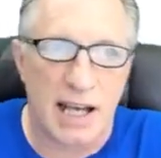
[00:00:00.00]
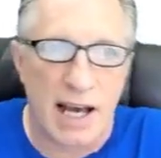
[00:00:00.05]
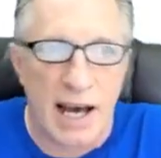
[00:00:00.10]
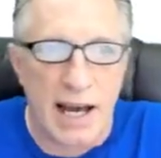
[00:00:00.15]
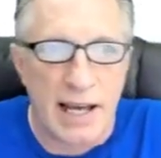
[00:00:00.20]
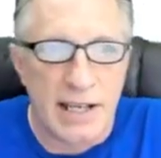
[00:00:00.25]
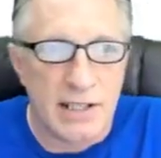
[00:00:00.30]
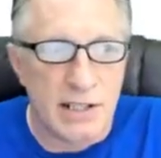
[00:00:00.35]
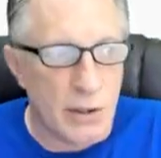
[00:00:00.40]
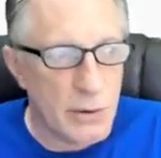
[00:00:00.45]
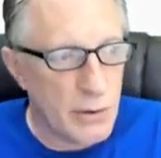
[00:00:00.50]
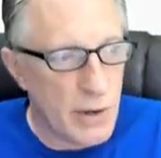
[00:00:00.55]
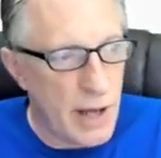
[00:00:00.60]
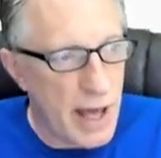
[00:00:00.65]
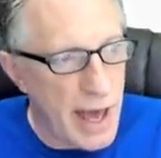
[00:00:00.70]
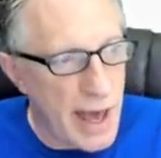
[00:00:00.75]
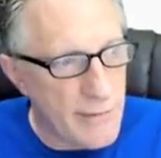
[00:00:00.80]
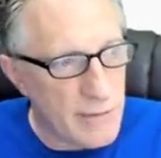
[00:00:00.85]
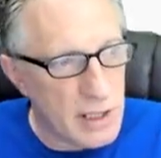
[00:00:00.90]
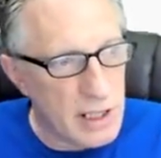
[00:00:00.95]
I don't
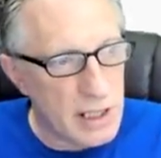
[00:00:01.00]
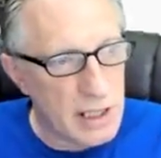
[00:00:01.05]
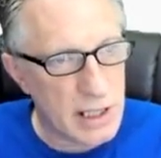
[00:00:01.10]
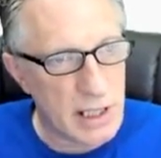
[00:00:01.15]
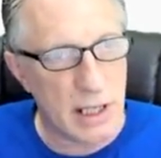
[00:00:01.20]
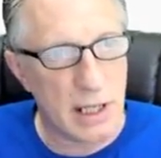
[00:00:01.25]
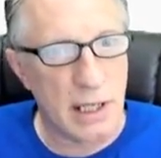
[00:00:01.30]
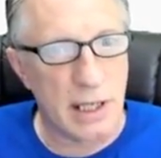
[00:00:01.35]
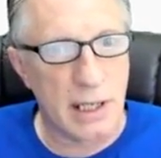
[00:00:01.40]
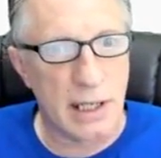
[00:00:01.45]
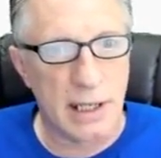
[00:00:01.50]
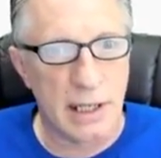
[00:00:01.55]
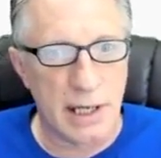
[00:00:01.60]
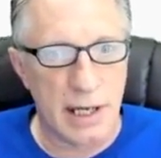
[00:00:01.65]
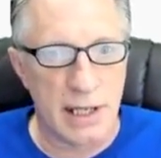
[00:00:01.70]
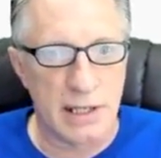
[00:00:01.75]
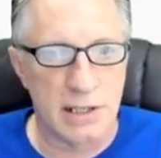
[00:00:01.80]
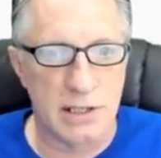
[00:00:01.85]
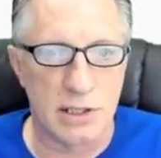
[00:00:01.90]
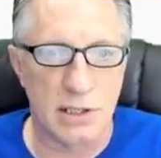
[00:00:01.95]
have it
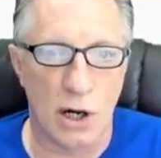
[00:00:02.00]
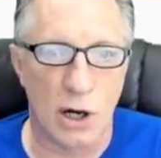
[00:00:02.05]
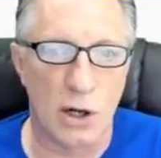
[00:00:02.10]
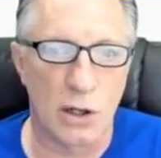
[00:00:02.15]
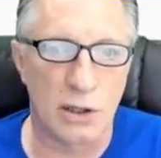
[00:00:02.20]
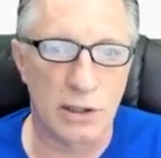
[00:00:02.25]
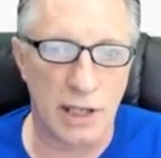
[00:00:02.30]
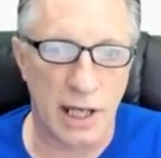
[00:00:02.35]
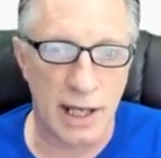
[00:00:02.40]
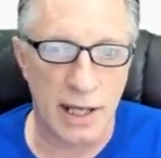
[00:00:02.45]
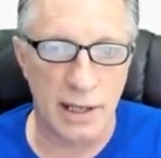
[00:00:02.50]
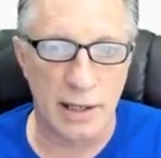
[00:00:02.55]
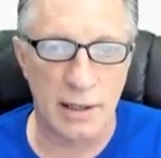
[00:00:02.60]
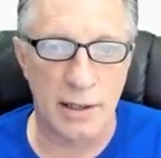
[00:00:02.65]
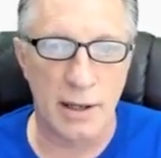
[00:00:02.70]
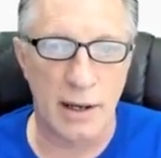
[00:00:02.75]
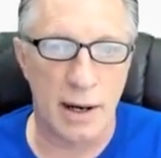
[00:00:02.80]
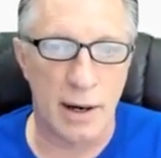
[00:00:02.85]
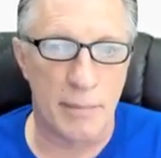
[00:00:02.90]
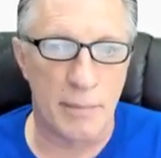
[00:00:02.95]
installed
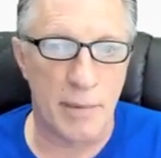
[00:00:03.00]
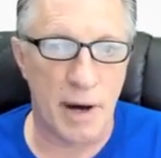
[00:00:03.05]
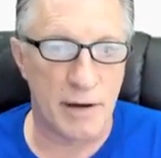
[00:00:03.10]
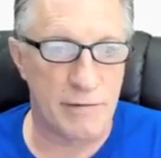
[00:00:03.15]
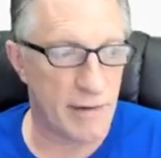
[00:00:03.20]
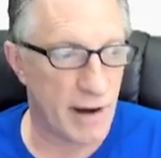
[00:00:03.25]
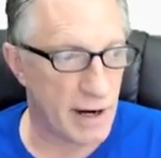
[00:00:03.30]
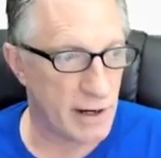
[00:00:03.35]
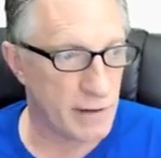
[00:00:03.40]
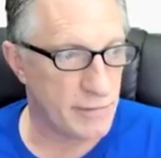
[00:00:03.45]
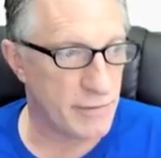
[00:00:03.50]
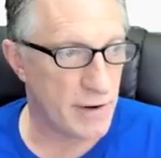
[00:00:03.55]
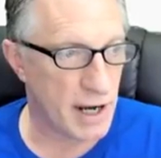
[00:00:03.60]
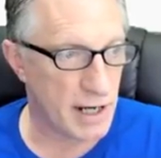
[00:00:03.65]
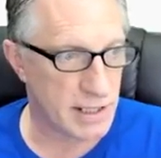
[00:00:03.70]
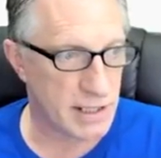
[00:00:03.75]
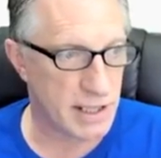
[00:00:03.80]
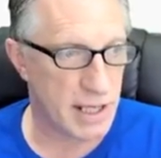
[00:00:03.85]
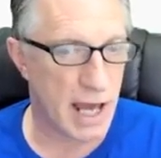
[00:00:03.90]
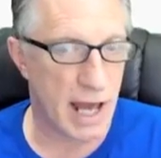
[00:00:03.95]
in my
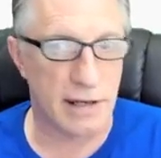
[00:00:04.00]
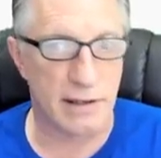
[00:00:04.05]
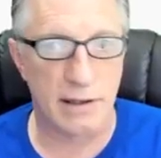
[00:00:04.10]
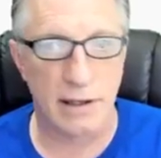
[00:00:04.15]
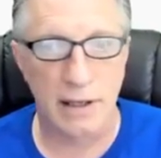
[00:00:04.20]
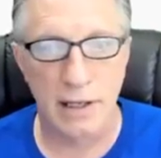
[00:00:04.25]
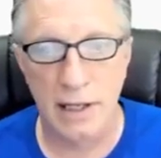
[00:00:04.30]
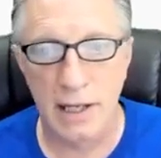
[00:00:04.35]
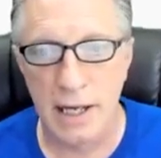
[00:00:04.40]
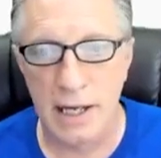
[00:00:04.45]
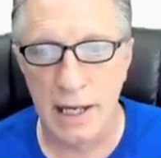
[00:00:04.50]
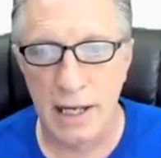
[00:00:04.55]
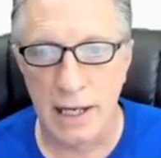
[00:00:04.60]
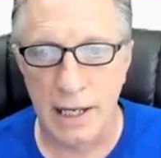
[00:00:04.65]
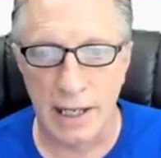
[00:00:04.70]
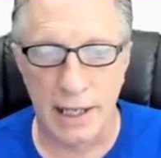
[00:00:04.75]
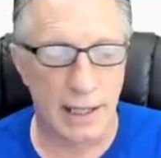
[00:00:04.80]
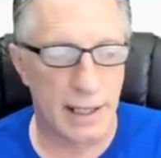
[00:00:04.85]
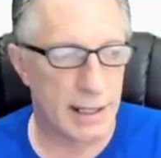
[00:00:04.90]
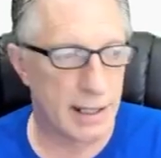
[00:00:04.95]
Firefox yet.
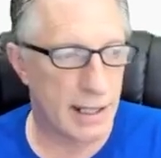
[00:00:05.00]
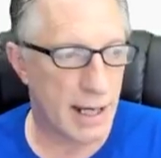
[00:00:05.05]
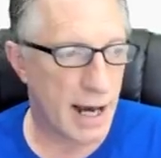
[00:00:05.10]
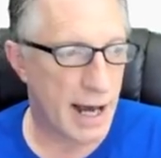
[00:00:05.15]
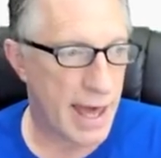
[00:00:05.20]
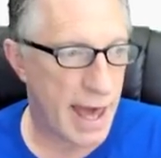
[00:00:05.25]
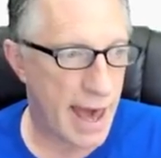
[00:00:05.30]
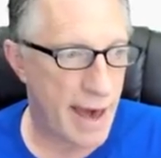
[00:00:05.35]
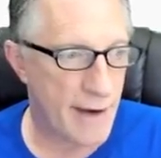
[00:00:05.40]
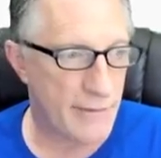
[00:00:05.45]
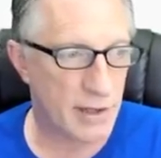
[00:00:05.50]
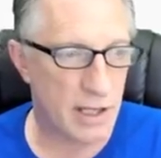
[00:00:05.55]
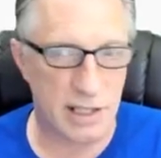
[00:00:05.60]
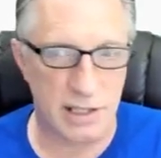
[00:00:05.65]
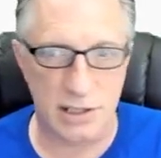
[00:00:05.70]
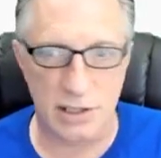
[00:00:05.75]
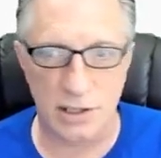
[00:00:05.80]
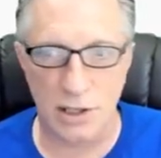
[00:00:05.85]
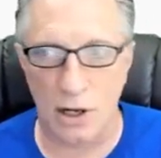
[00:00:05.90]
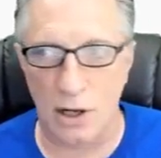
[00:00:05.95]
I have it
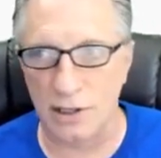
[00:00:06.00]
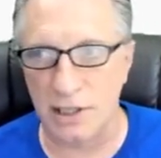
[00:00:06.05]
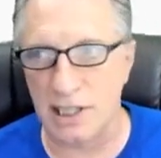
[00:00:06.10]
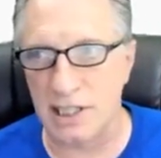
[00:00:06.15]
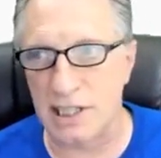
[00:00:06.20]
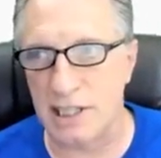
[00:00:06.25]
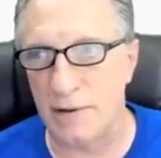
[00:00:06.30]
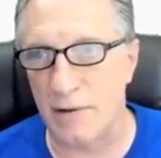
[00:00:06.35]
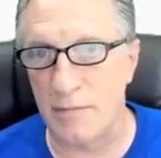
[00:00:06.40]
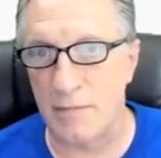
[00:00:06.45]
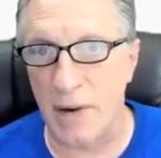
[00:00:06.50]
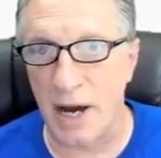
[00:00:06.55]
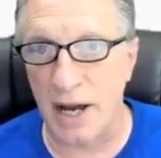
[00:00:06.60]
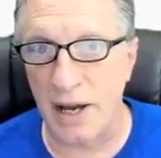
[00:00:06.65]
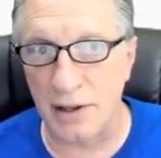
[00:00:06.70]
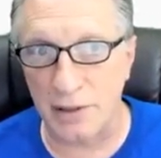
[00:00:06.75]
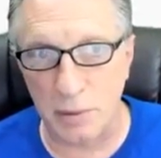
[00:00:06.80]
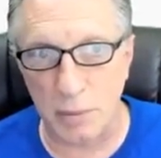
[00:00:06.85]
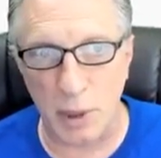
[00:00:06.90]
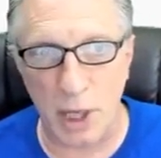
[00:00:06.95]
installed in some of
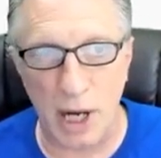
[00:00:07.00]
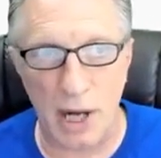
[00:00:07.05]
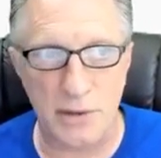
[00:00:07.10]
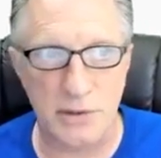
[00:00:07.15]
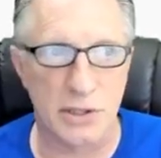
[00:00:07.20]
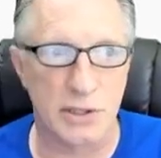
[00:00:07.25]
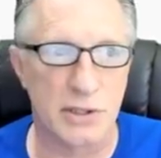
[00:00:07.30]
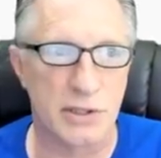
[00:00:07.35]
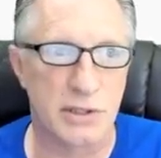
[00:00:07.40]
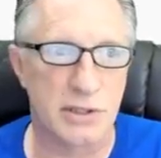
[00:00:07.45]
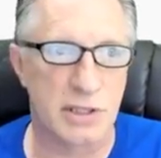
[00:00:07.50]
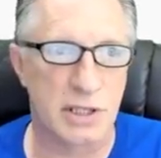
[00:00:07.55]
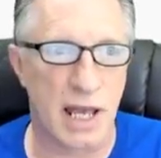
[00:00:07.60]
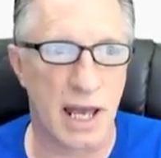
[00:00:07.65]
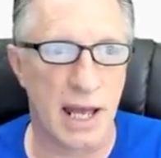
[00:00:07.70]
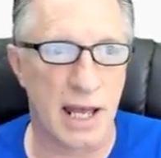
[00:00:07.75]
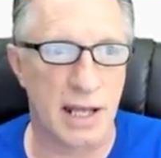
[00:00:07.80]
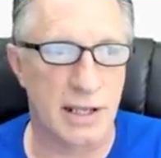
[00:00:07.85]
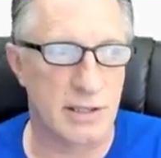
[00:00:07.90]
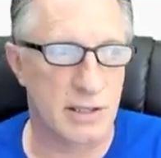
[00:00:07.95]
my other browsers,
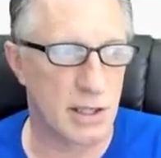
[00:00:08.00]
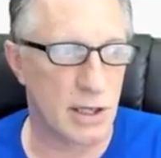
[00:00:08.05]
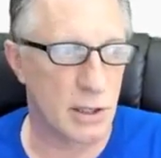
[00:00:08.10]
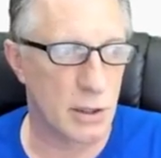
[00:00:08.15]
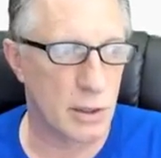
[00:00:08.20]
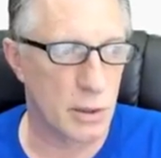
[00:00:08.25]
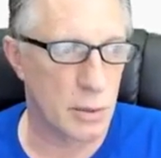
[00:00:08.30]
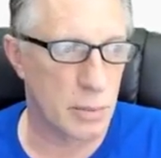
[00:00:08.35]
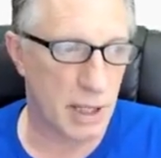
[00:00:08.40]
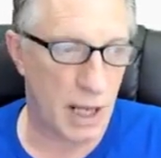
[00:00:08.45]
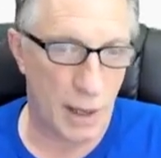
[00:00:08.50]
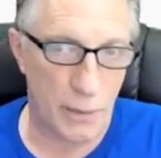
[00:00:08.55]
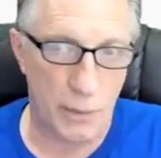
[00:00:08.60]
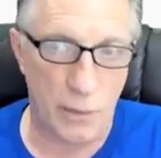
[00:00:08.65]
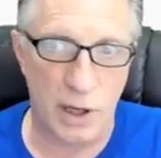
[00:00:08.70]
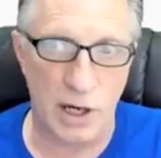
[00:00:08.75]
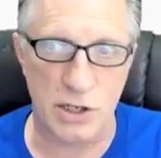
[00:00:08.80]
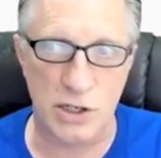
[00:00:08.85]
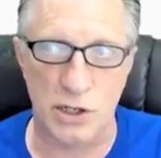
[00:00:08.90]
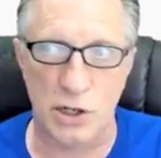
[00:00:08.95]
and so, but I
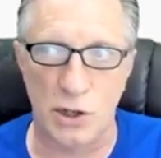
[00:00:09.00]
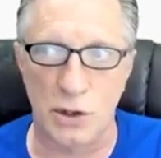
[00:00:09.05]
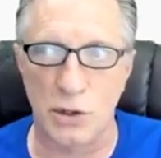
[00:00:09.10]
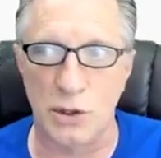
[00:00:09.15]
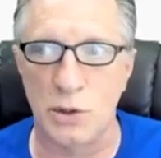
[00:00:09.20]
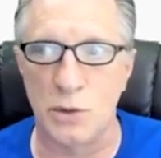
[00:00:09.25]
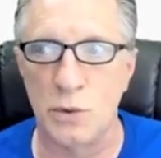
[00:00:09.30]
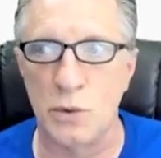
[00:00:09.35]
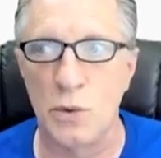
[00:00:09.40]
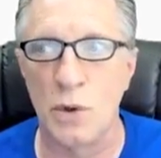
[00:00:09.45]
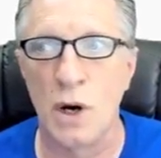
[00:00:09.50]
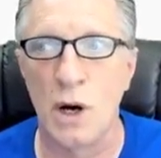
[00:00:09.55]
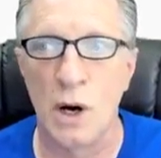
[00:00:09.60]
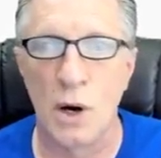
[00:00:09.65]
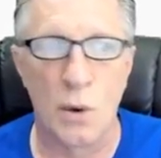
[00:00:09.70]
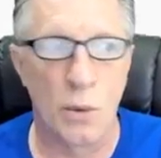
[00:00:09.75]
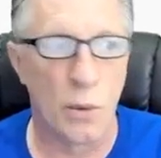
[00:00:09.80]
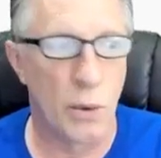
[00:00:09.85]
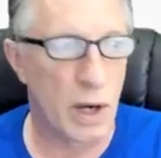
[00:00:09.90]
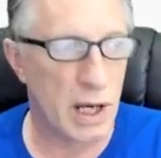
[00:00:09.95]
want to show you
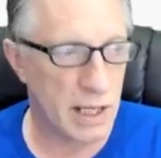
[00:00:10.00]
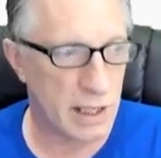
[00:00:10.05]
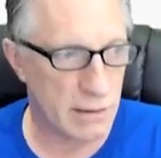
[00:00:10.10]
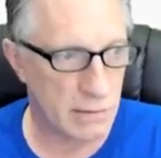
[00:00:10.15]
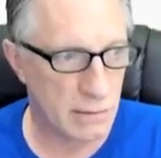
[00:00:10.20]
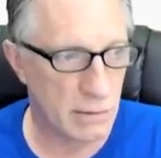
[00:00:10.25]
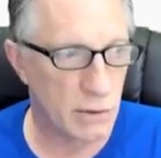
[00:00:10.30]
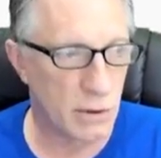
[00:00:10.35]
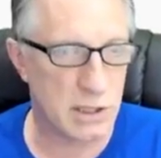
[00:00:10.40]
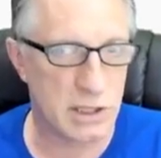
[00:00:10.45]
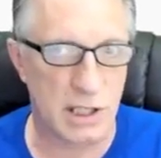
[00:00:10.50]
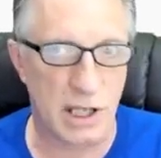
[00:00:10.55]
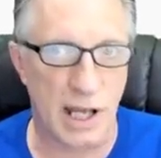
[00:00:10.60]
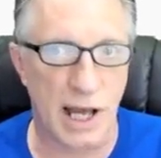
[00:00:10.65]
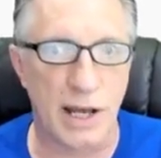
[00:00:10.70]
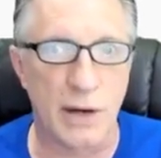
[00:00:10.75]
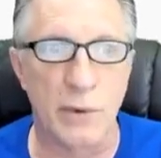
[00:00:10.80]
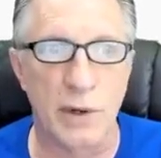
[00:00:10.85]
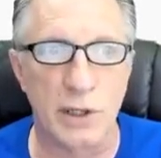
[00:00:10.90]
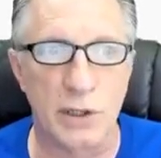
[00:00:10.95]
what it looks
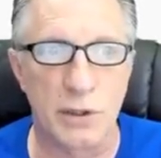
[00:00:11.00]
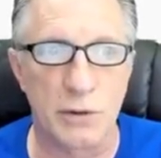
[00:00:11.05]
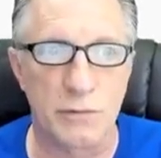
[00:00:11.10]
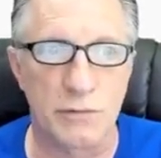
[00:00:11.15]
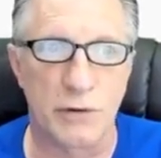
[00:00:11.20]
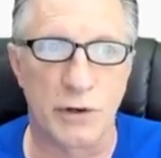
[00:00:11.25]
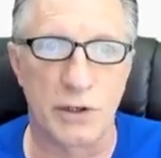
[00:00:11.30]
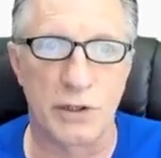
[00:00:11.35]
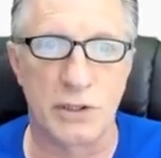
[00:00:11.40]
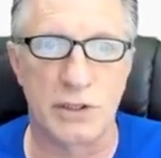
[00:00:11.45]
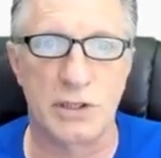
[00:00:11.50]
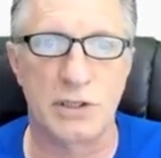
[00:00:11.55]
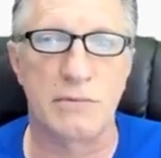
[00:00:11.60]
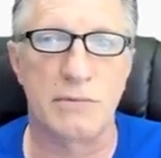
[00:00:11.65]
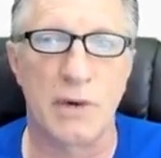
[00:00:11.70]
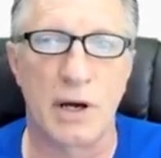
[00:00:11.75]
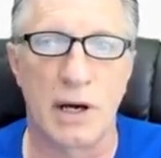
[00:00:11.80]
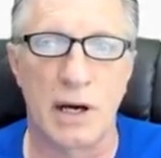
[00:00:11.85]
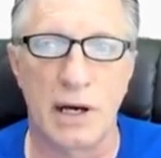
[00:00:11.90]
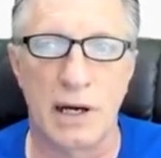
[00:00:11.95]
like when you first
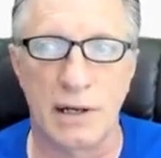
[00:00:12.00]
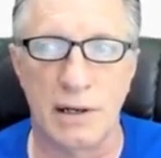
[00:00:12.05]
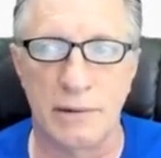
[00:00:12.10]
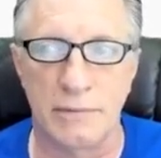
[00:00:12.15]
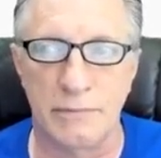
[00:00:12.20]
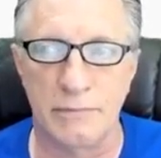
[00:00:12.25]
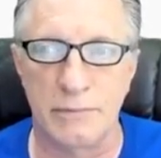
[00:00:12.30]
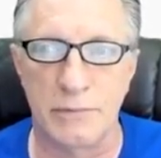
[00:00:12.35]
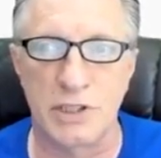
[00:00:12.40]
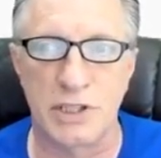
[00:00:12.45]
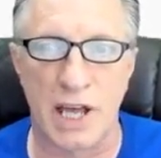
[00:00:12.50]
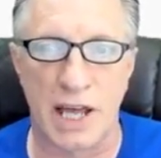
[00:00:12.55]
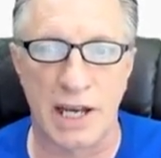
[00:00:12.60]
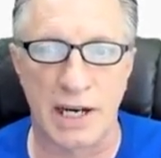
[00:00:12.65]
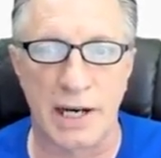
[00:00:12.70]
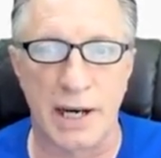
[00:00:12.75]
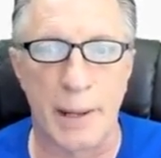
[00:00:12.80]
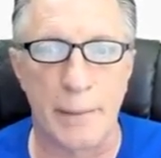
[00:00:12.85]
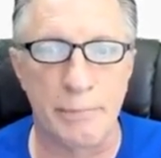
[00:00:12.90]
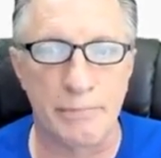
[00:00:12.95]
set
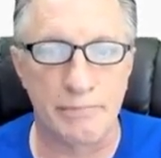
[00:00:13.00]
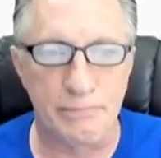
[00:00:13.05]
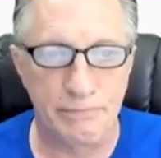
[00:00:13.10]
it up.